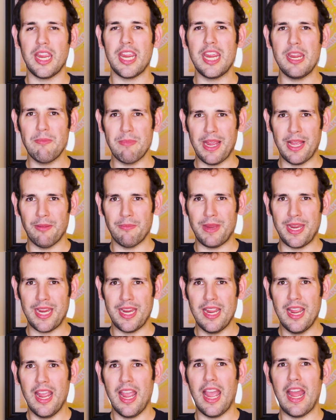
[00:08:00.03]
email me,
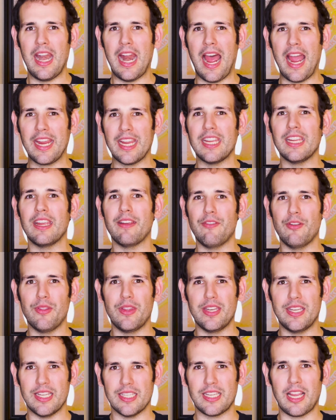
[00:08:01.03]
and I can give you the
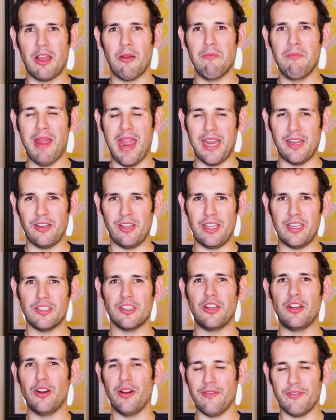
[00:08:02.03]
discount manually, so
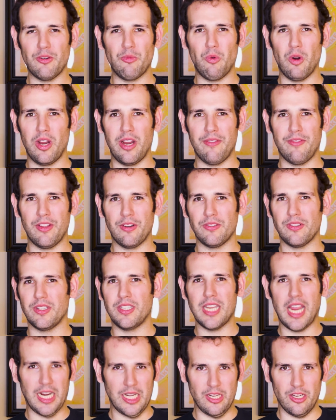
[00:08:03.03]
you don't have to worry if there's a
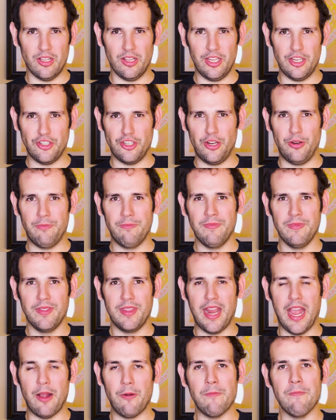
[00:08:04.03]
technical issue.
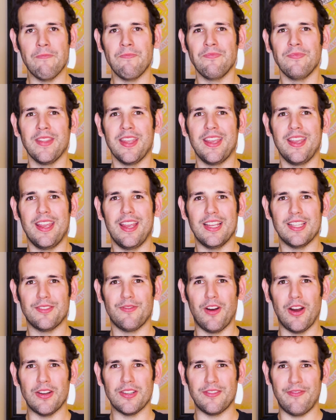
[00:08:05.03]
Now, as
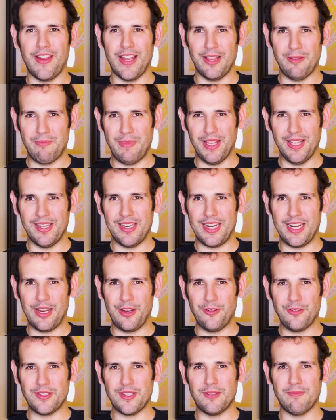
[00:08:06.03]
far as availability
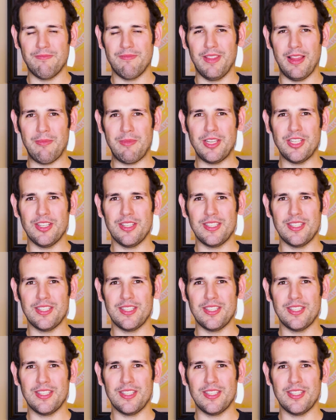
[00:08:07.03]
goes, let's